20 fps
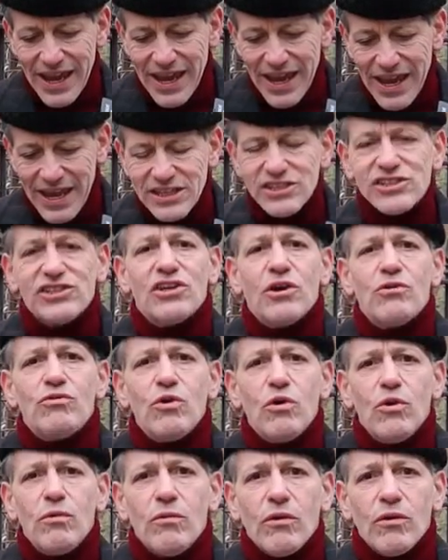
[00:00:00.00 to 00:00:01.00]
it's so
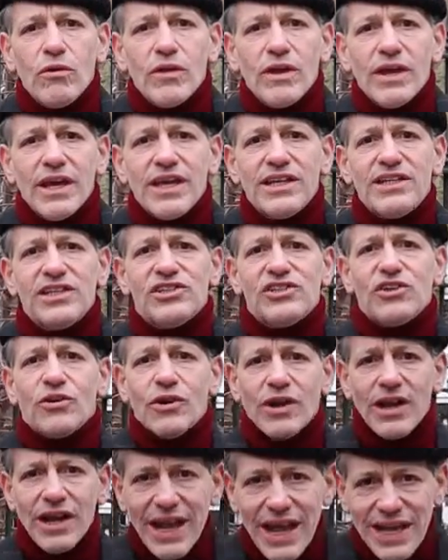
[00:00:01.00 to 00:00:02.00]
normal. It is your
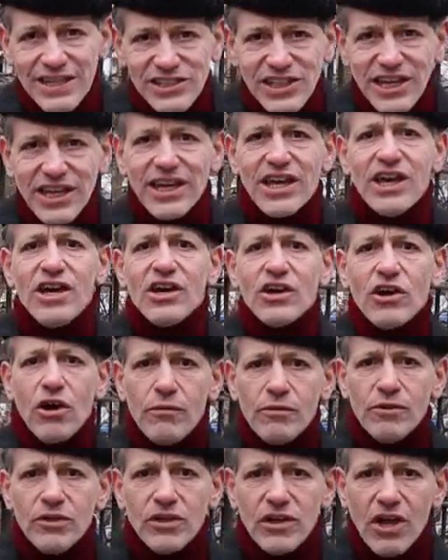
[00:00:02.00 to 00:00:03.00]
classic
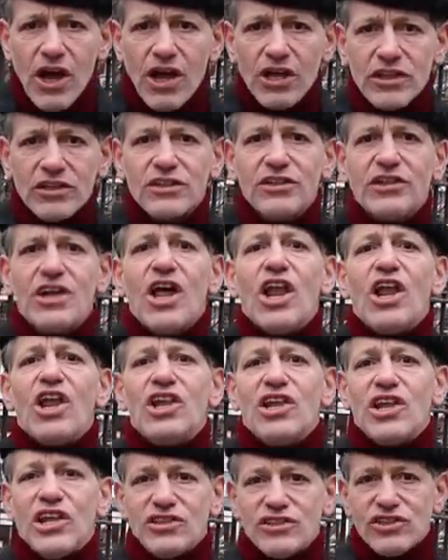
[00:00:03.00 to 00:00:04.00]
communal garden,
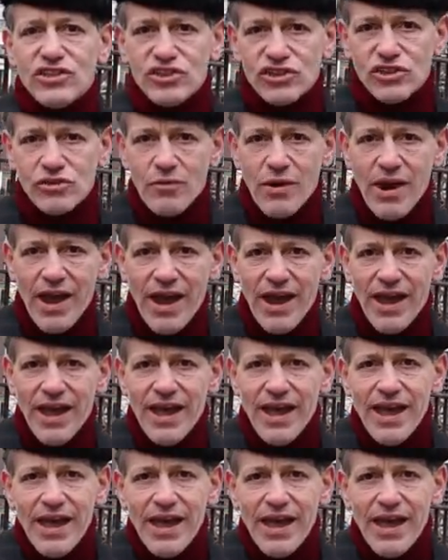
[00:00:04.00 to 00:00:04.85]
London Square.